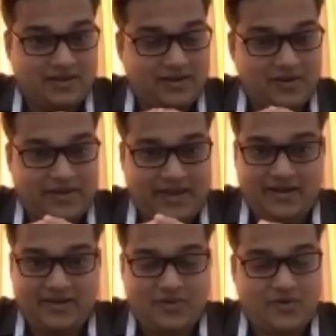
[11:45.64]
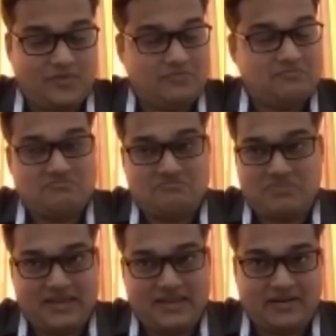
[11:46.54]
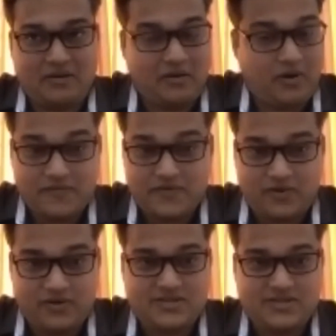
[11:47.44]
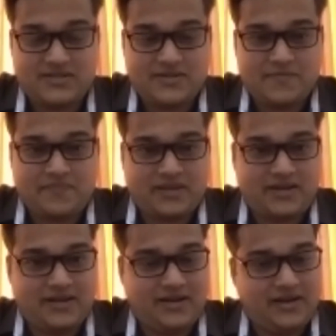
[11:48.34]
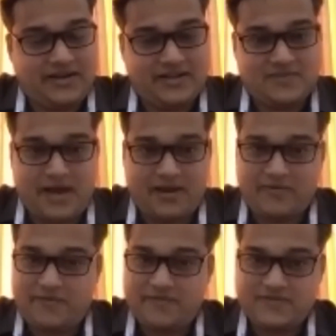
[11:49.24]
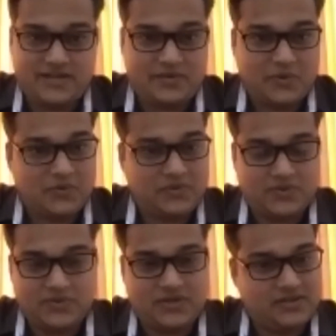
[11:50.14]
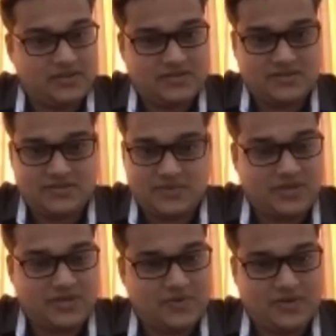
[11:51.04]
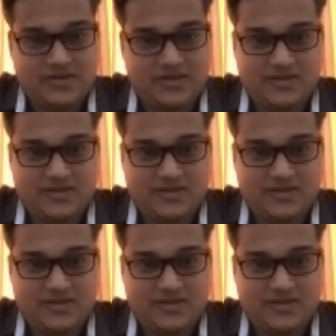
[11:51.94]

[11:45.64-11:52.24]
can get a lot of knowledge in a span of say 2 to 3 years. No doubt on that.